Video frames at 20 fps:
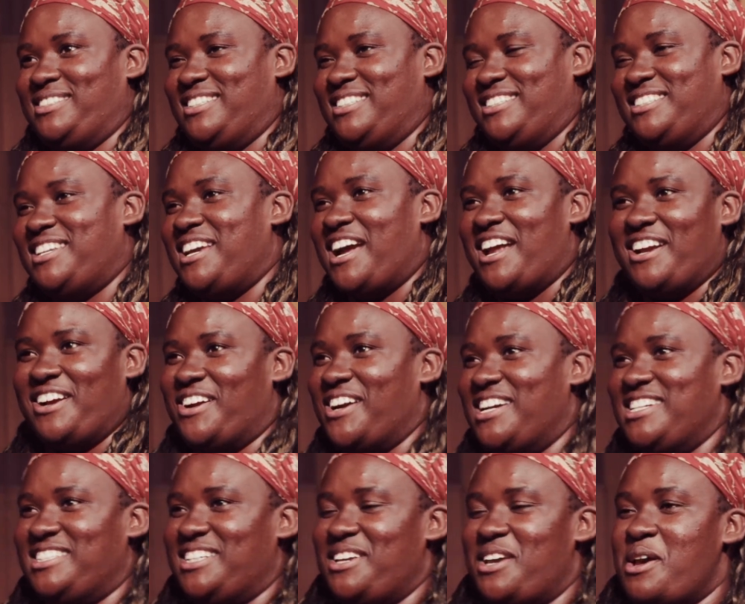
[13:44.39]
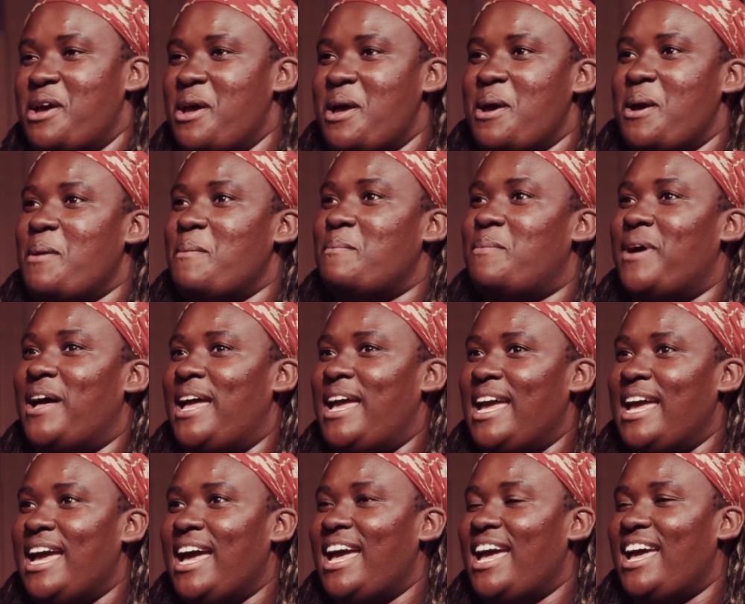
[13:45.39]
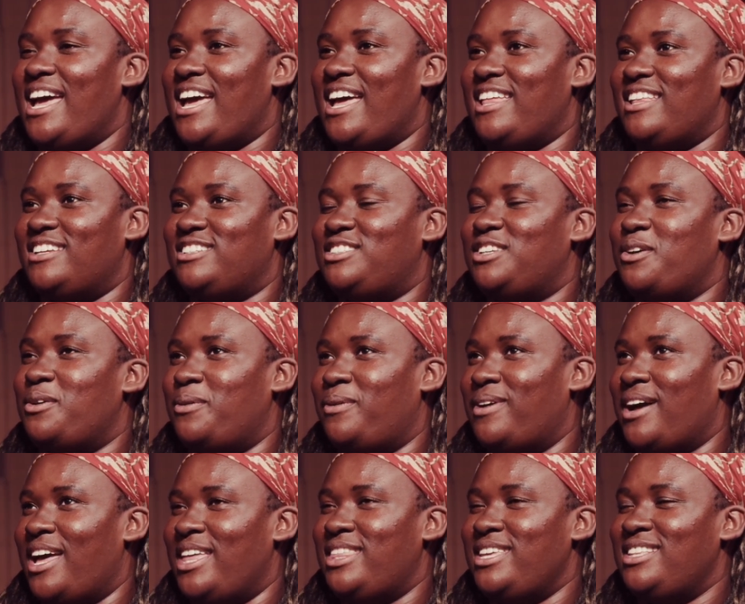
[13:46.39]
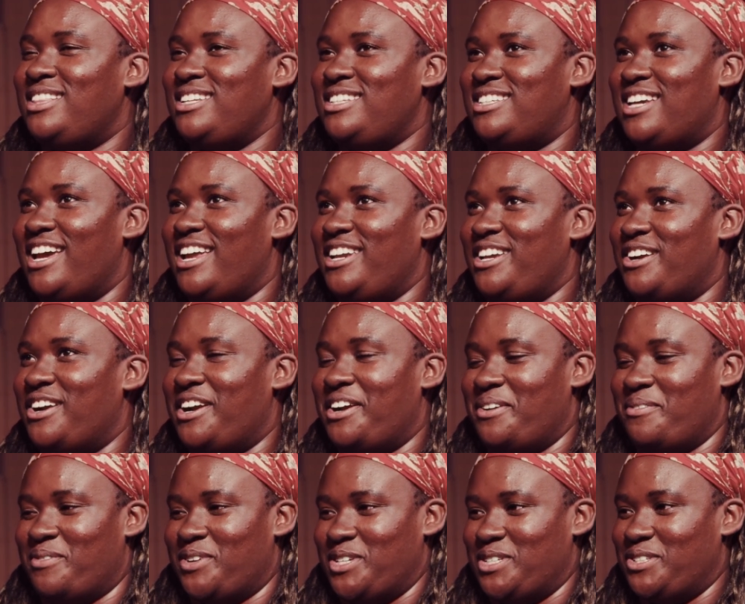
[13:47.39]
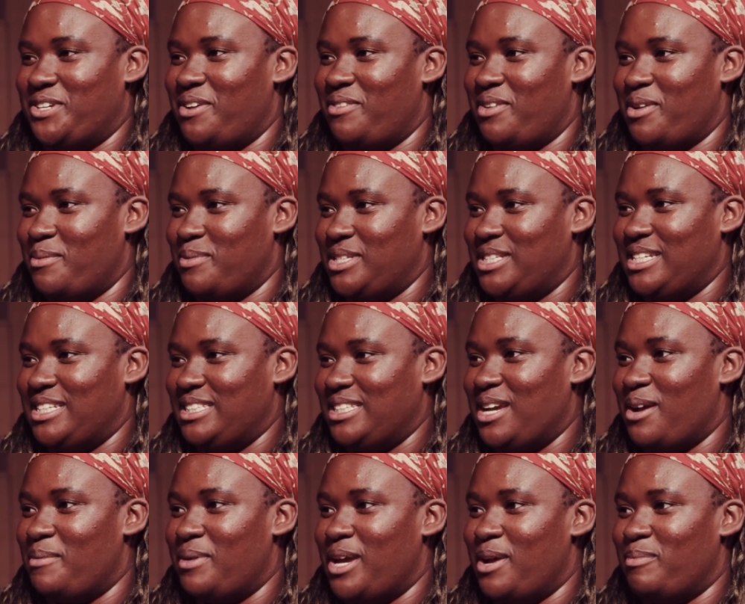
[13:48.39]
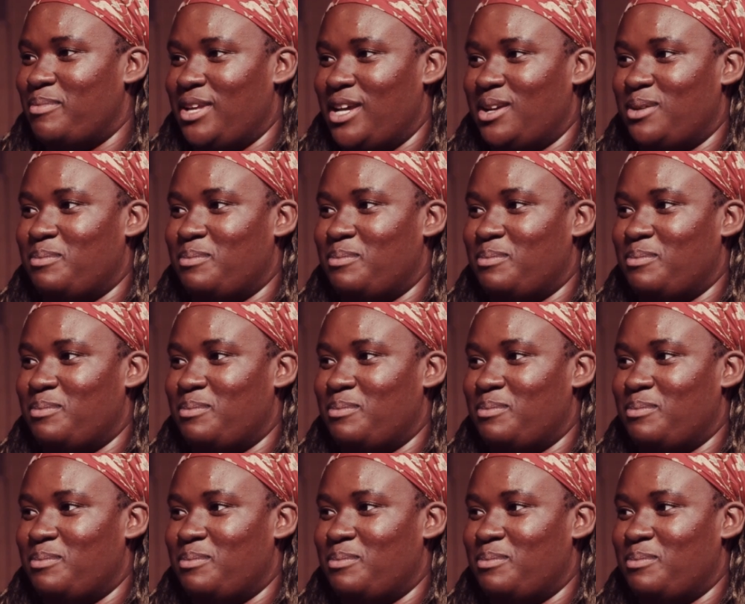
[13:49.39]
This is kinda crazy, but so I think the 10-year anniversary of Hamilton is coming up, like,